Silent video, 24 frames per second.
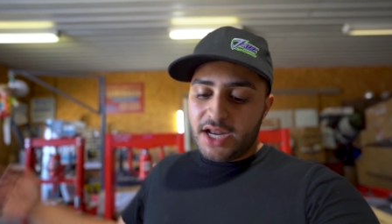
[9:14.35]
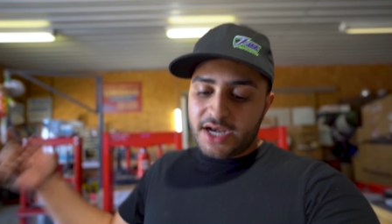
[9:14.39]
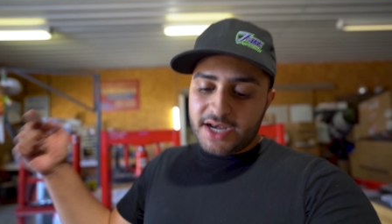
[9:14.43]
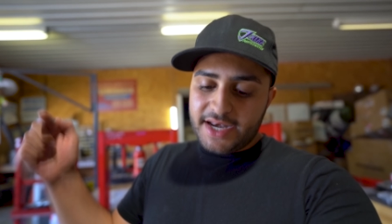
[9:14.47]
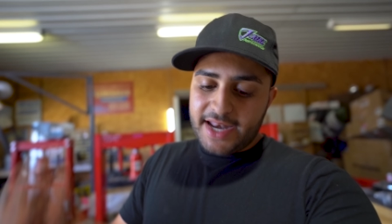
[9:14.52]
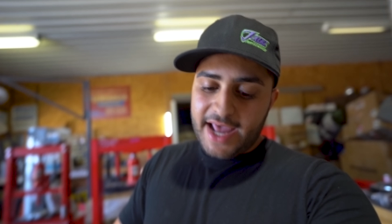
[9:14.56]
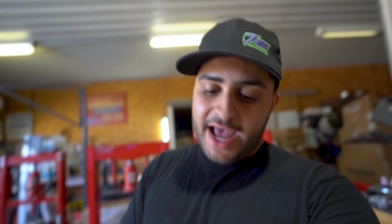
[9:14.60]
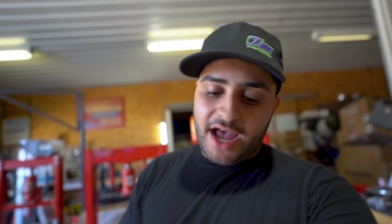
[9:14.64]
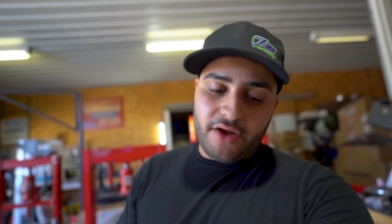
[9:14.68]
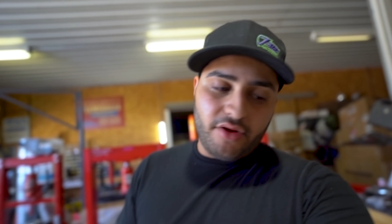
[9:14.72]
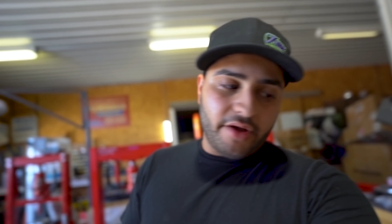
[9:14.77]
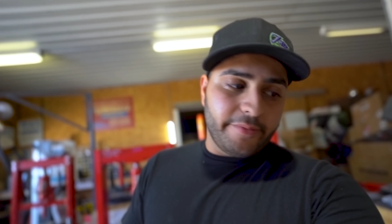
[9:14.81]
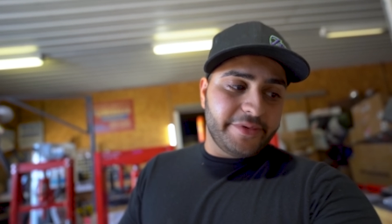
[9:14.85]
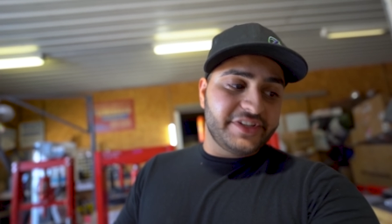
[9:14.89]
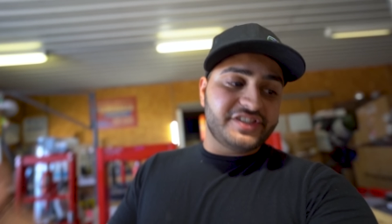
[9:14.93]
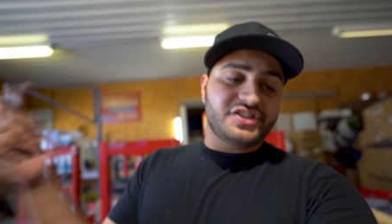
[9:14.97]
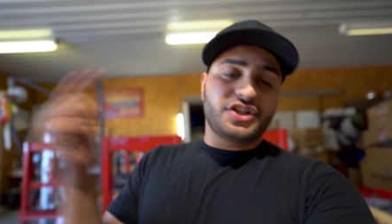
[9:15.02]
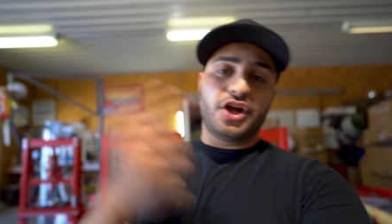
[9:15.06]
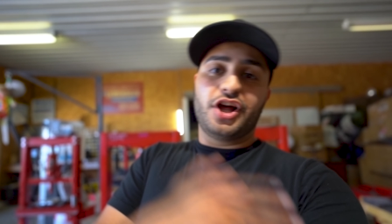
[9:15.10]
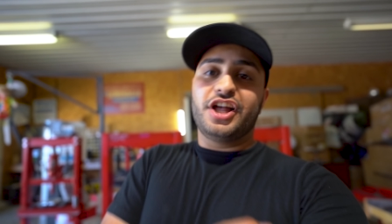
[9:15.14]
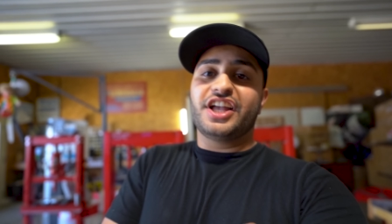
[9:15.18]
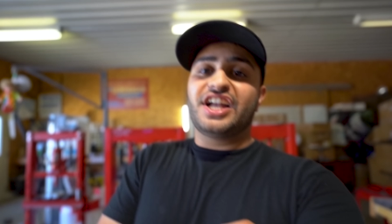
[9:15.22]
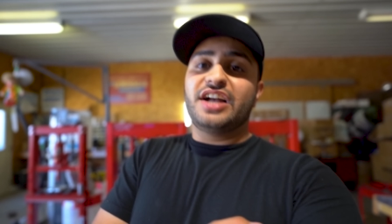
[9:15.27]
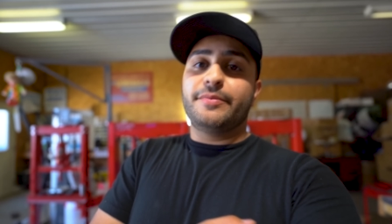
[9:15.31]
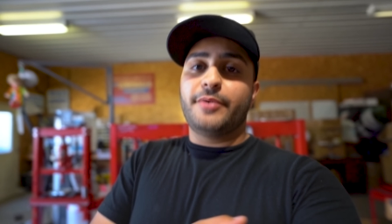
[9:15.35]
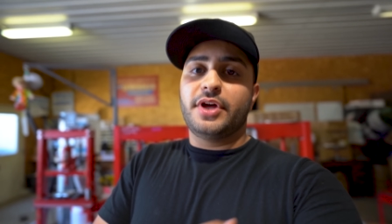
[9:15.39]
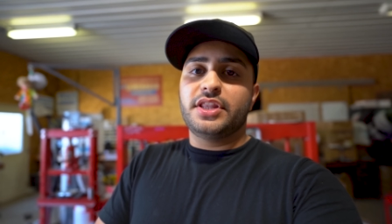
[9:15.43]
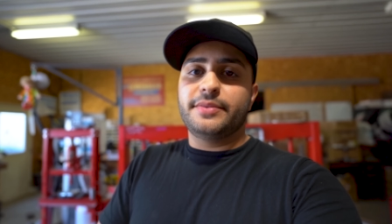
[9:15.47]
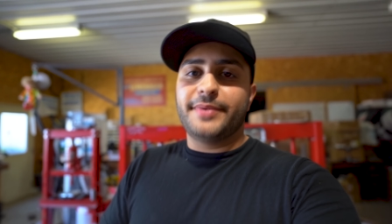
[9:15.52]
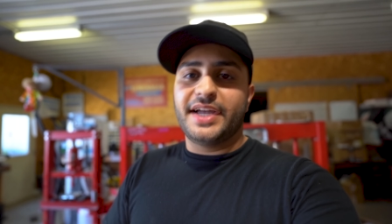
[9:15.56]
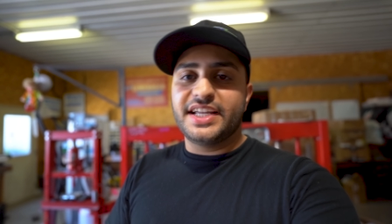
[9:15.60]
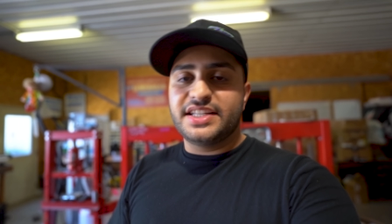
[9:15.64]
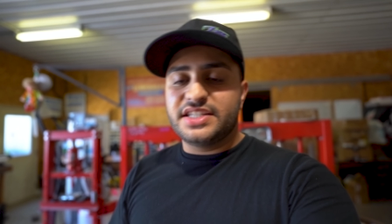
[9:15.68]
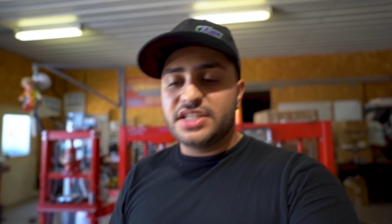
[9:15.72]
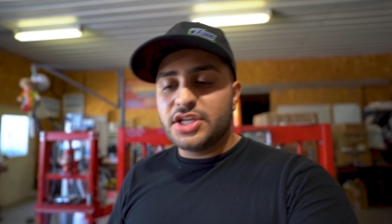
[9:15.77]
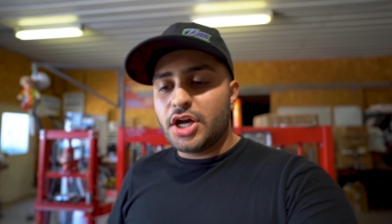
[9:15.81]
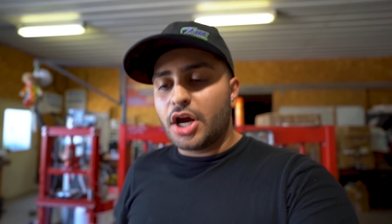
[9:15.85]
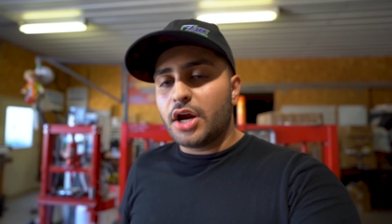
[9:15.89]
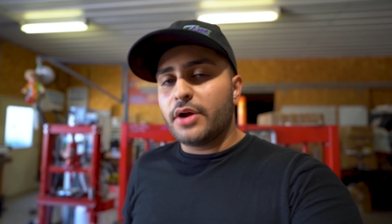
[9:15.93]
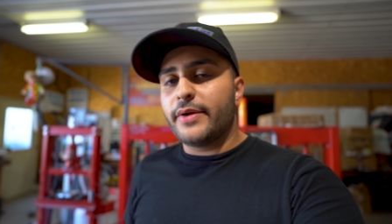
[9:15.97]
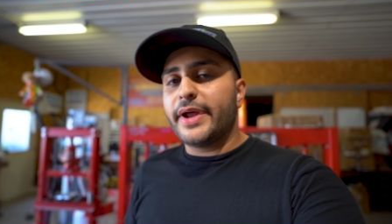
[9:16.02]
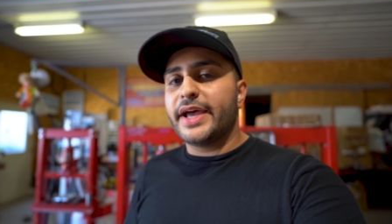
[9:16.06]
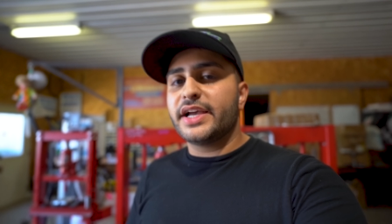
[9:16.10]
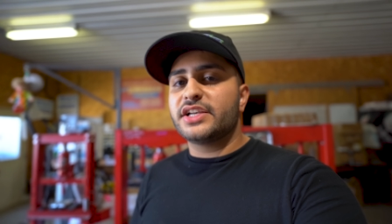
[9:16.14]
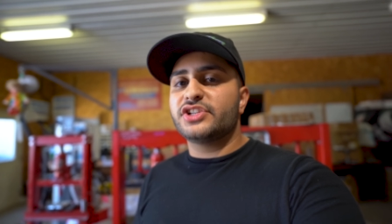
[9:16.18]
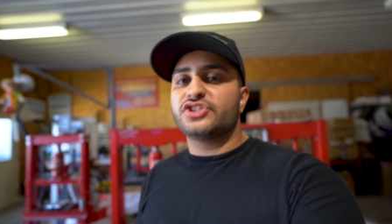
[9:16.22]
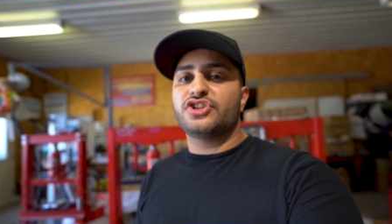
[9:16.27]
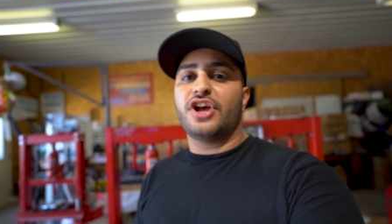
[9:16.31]
Now I'm installing them on my
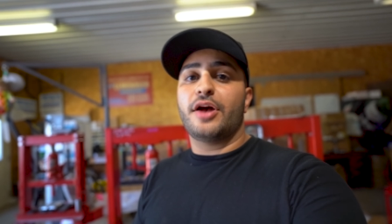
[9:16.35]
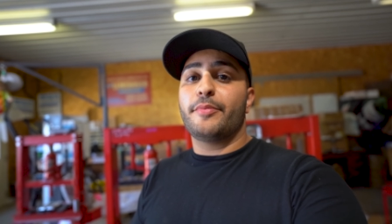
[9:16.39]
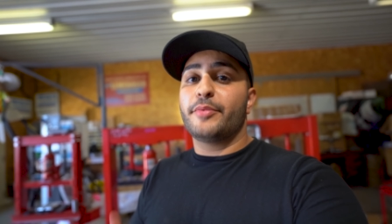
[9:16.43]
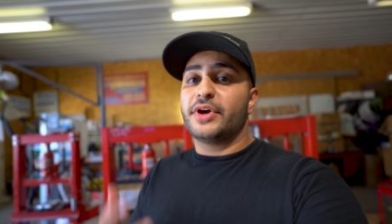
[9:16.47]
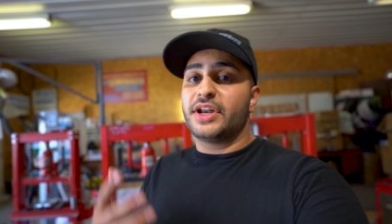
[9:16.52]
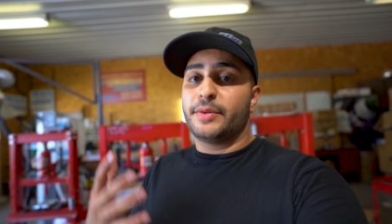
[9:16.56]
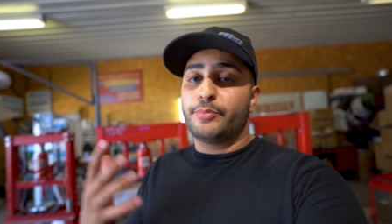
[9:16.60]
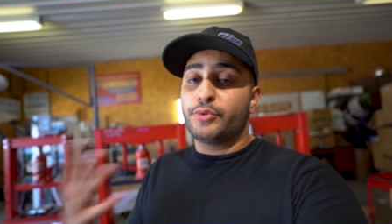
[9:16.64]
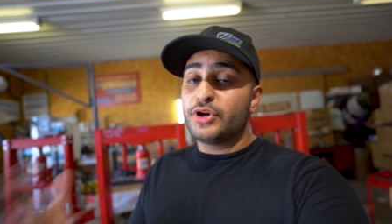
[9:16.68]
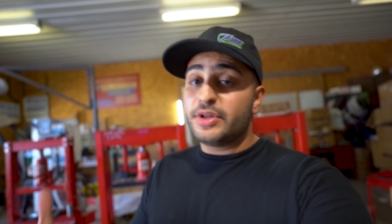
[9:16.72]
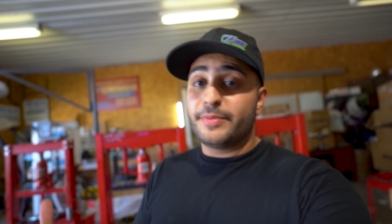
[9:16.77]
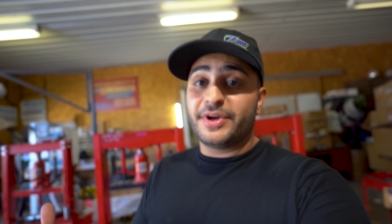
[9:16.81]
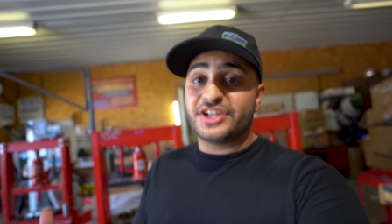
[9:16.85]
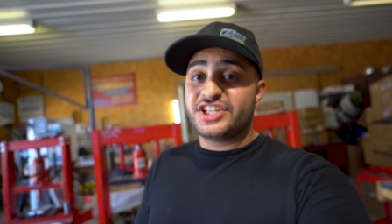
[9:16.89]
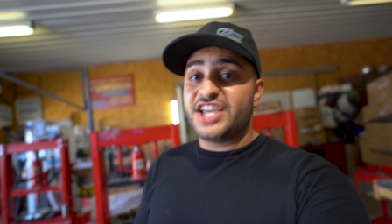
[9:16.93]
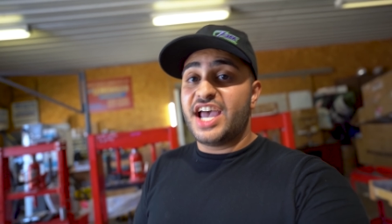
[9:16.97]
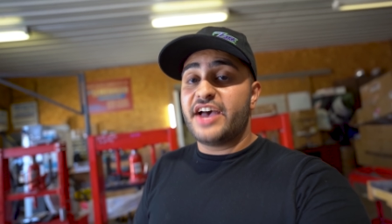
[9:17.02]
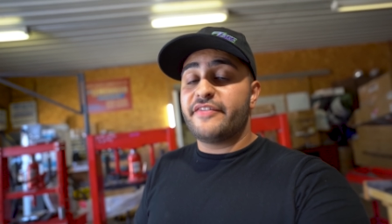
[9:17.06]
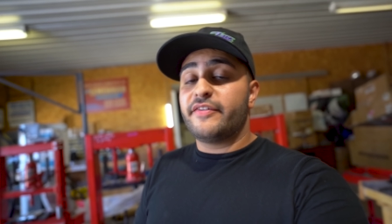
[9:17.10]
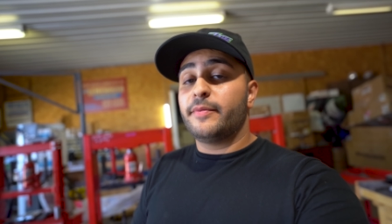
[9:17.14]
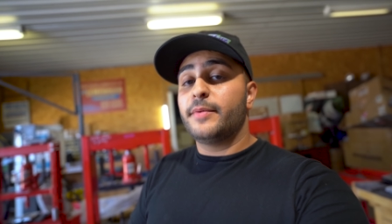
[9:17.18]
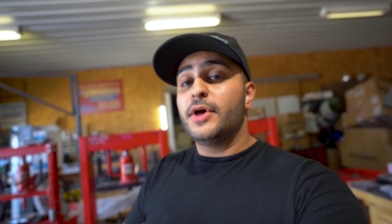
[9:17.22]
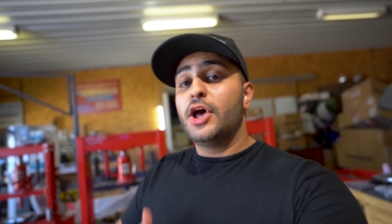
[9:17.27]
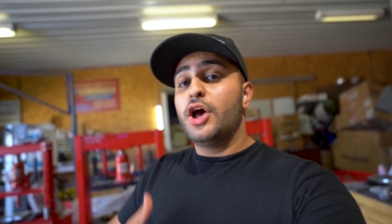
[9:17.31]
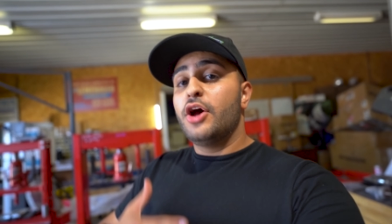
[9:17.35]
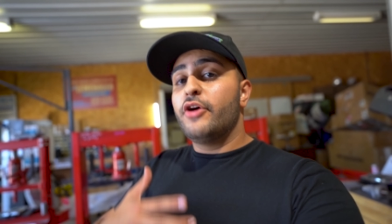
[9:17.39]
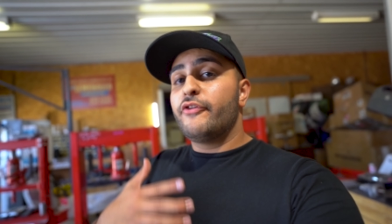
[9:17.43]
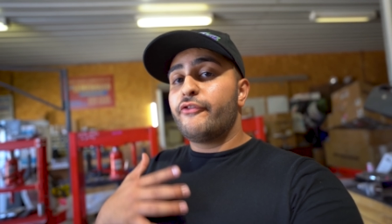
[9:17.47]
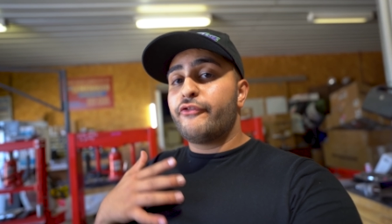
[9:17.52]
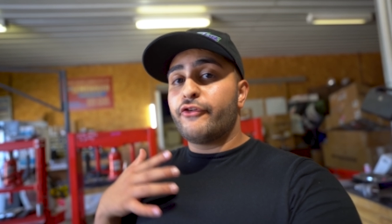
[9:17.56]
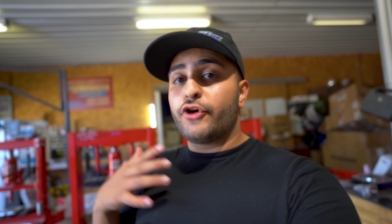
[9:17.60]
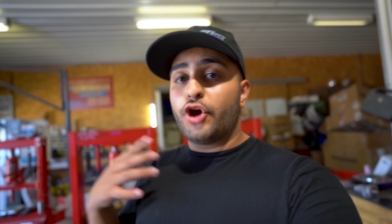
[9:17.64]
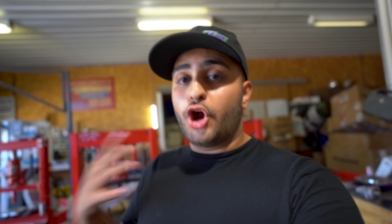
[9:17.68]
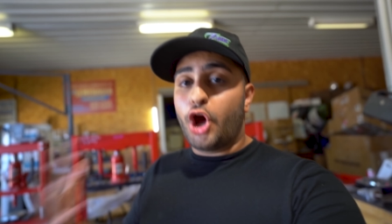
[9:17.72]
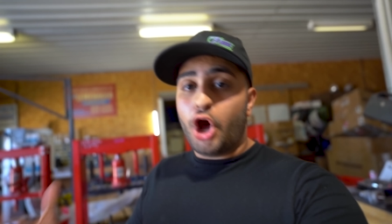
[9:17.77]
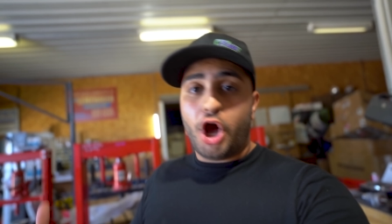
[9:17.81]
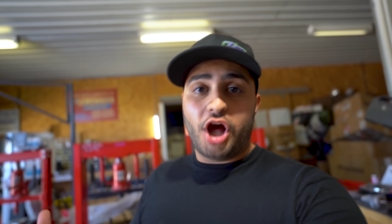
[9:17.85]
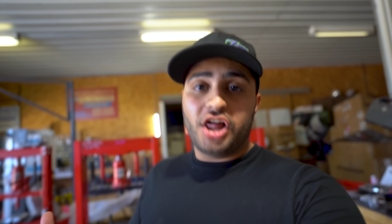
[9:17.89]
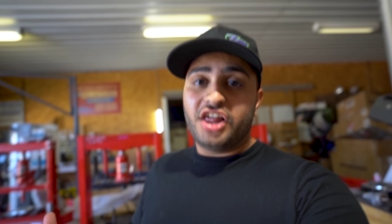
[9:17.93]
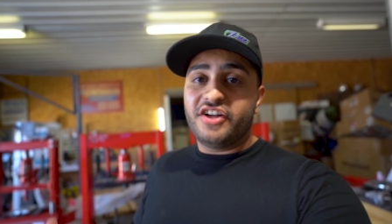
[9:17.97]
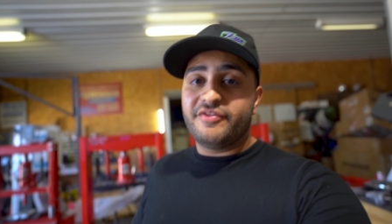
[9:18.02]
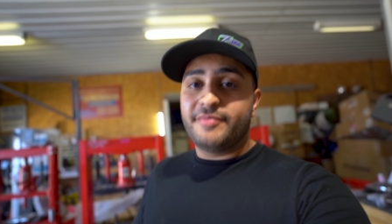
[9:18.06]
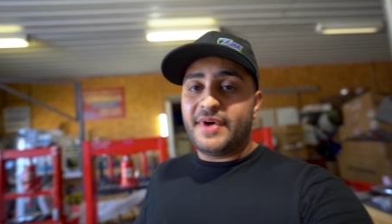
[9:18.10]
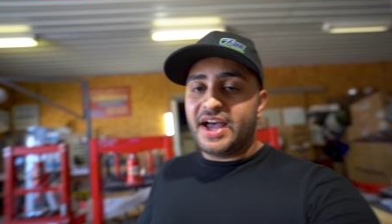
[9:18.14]
TRX, so I'm gonna pretty much have them for all of